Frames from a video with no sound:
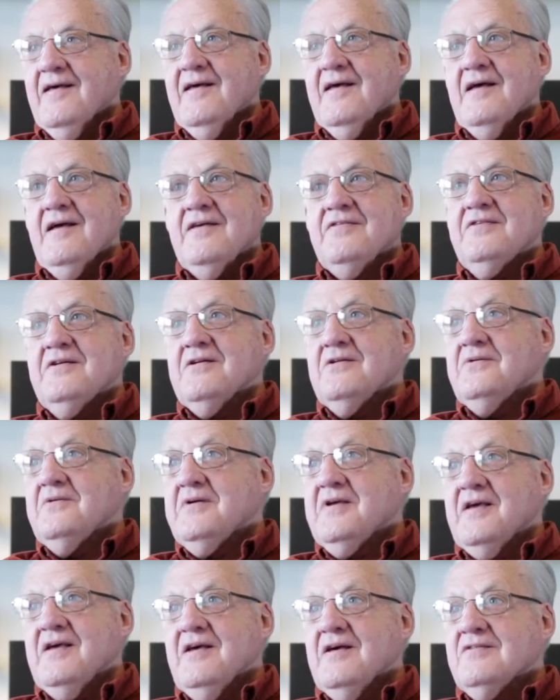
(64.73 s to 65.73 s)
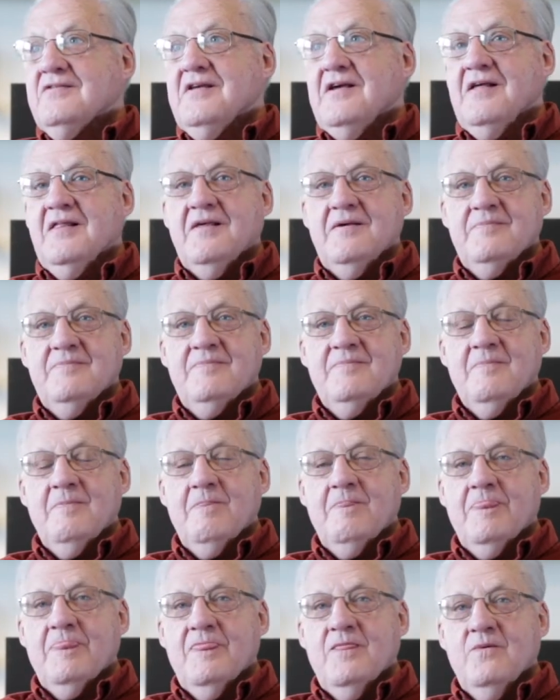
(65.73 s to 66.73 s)
And I thought, okay, I'll tell him.
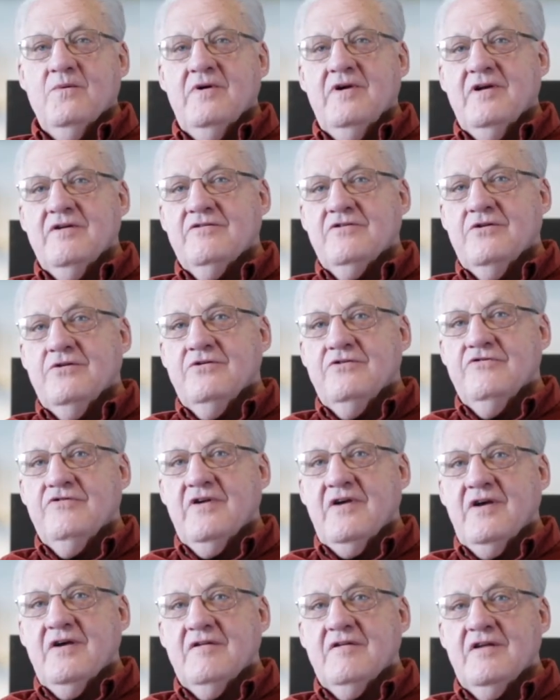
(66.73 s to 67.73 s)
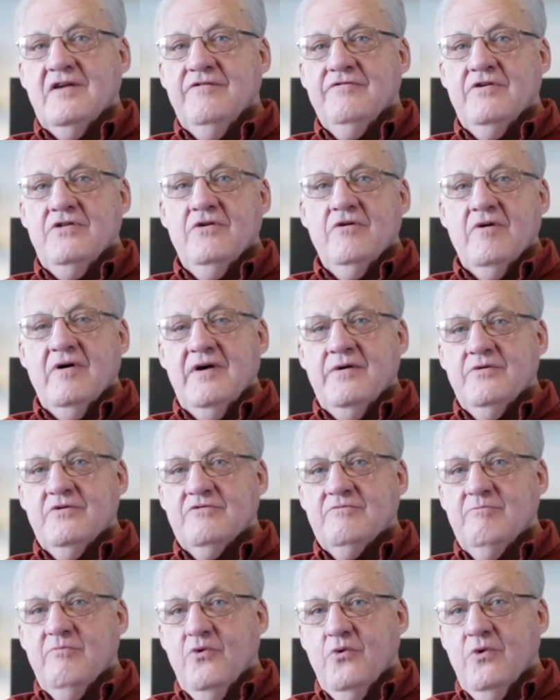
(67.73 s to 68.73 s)
Well, it turns out, even though I
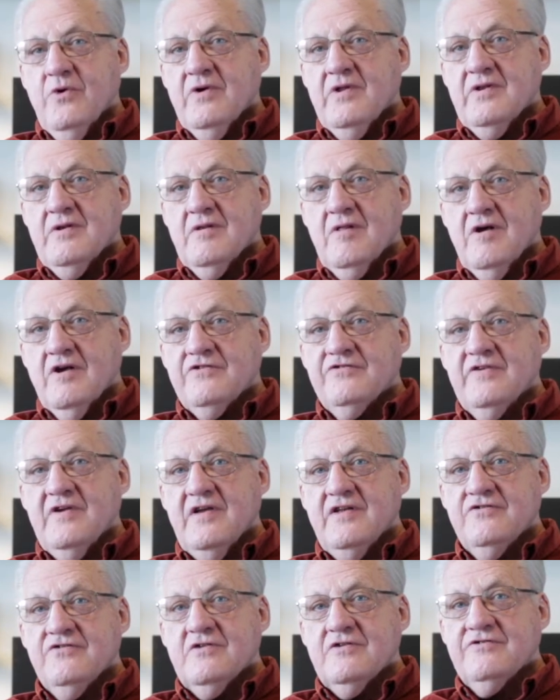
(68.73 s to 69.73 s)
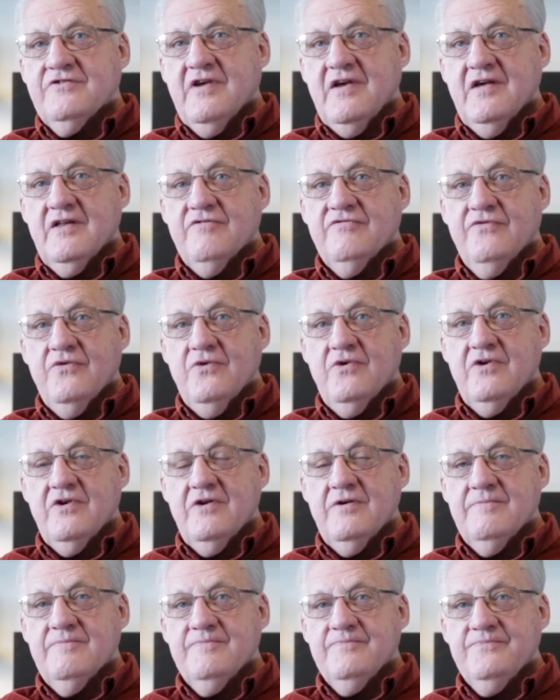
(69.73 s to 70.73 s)
was born in Los Angeles,
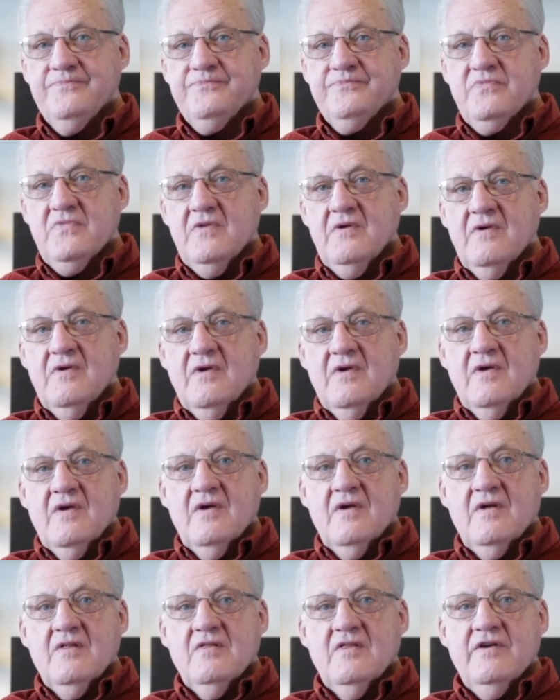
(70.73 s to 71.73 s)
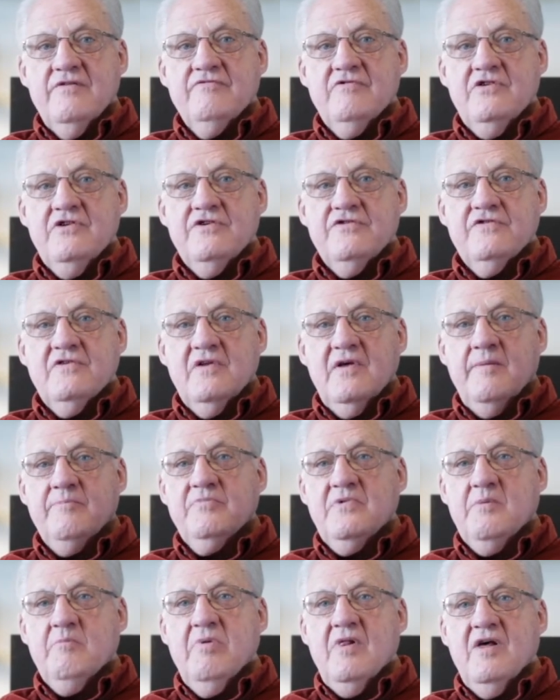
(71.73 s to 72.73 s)
California, I lived just
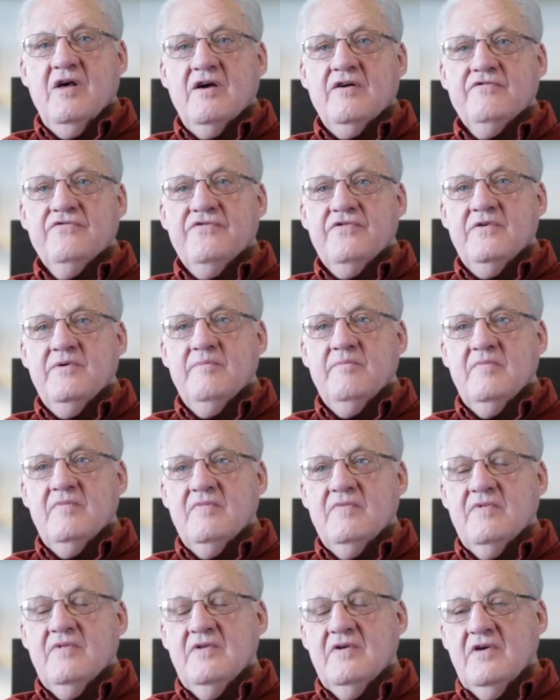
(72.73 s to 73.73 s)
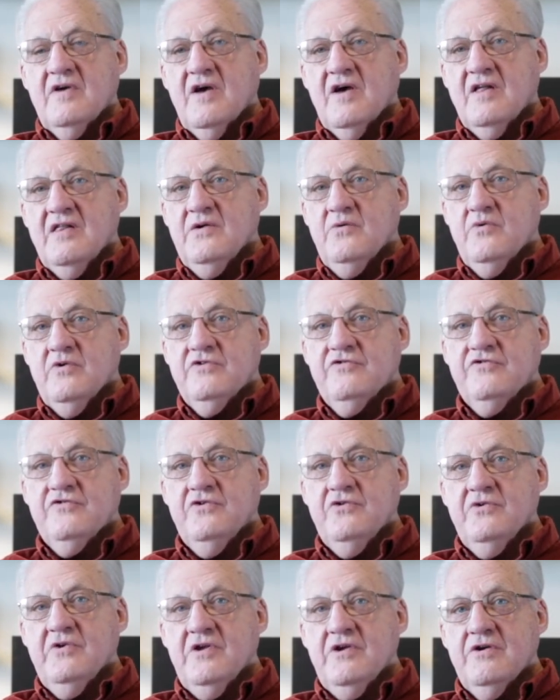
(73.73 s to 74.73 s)
up the block from the Hollywood
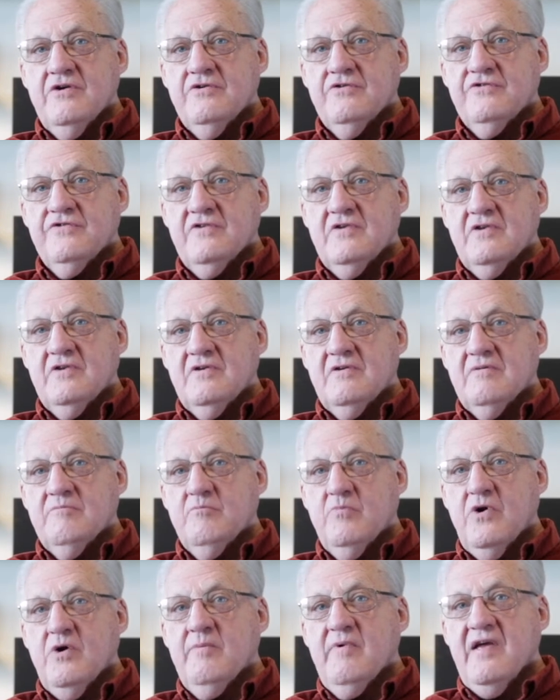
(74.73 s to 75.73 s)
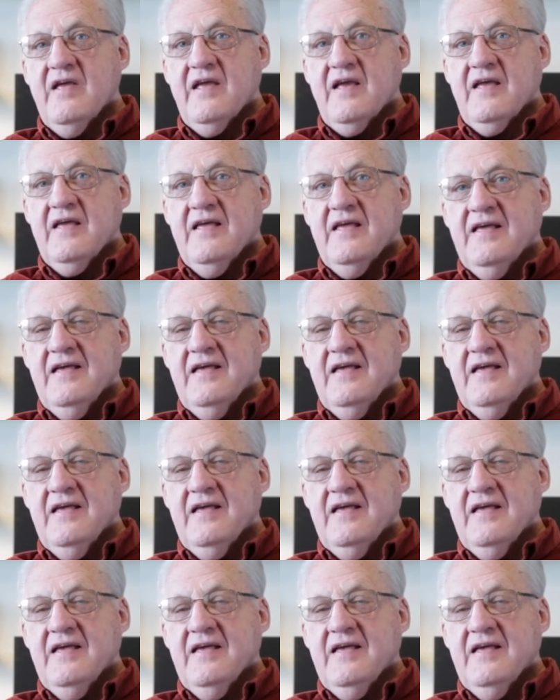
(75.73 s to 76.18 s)
studios in Burbank.